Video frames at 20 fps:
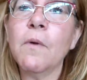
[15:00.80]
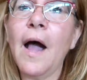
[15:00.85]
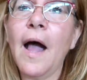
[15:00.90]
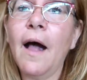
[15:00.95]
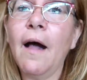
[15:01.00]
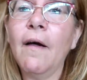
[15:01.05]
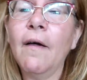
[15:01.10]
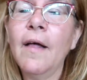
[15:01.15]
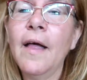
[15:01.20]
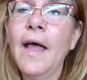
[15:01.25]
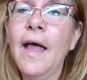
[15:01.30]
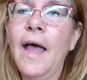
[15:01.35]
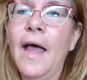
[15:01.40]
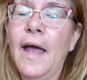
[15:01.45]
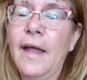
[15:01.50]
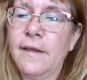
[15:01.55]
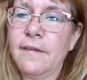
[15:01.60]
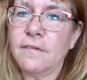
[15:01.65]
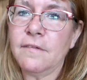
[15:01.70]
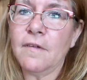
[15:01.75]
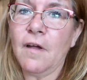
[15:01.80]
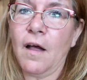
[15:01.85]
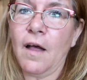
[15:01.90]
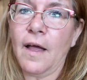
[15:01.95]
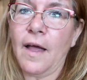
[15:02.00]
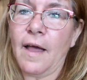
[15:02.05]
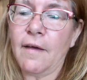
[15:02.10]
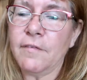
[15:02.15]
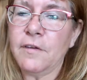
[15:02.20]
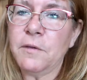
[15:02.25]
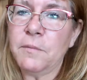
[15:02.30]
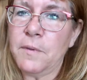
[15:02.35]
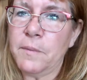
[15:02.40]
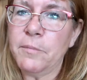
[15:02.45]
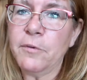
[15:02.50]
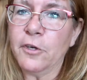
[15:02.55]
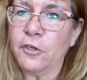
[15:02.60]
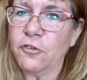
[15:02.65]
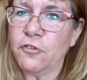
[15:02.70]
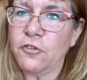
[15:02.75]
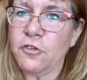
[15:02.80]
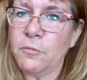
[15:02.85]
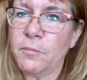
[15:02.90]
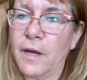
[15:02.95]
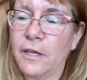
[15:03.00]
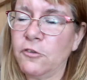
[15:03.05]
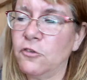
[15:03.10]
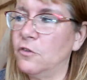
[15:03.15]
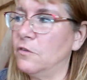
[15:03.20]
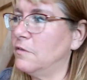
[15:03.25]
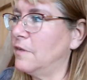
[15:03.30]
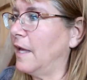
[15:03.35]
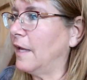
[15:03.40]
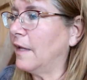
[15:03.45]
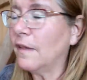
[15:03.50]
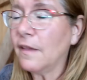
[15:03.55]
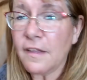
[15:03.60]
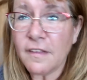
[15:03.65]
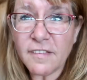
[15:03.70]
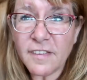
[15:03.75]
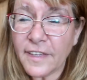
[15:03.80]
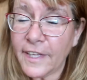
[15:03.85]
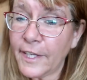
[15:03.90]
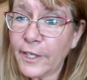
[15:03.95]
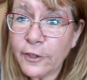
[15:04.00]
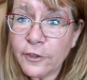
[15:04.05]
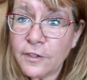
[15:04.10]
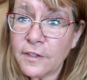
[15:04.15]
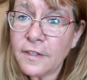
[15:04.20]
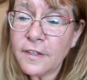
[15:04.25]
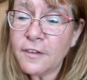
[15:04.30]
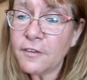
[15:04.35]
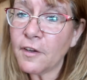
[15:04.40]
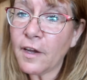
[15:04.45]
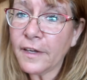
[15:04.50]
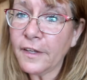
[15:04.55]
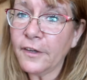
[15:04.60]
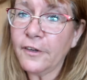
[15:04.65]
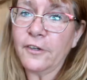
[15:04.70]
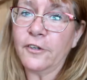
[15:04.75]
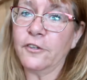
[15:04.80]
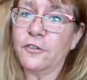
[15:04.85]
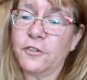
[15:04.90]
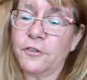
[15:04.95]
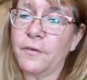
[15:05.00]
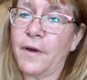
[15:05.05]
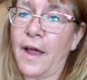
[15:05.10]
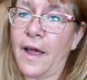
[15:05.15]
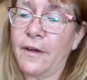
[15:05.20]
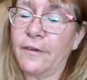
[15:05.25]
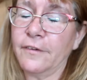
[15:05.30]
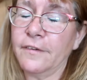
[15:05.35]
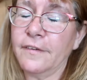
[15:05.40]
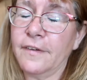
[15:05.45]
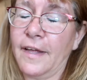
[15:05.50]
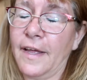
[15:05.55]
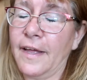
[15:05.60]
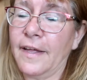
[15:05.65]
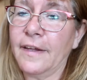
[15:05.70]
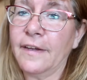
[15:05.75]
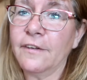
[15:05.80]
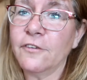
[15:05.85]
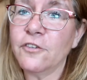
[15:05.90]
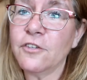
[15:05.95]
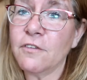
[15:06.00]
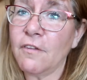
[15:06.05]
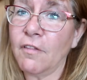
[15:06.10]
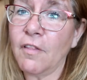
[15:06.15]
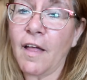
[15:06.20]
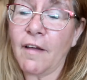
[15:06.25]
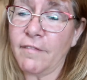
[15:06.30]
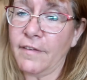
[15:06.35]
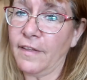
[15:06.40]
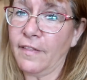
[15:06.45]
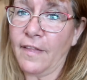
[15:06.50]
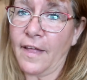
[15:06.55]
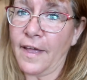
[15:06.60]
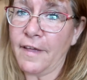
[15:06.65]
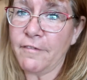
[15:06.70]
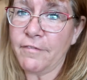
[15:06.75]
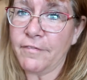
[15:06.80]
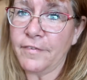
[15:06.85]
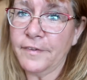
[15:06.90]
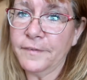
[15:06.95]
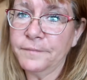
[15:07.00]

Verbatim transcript: well, and he's not having to be pushed too much. He's taking these little teeny tiny girls around and just loving life.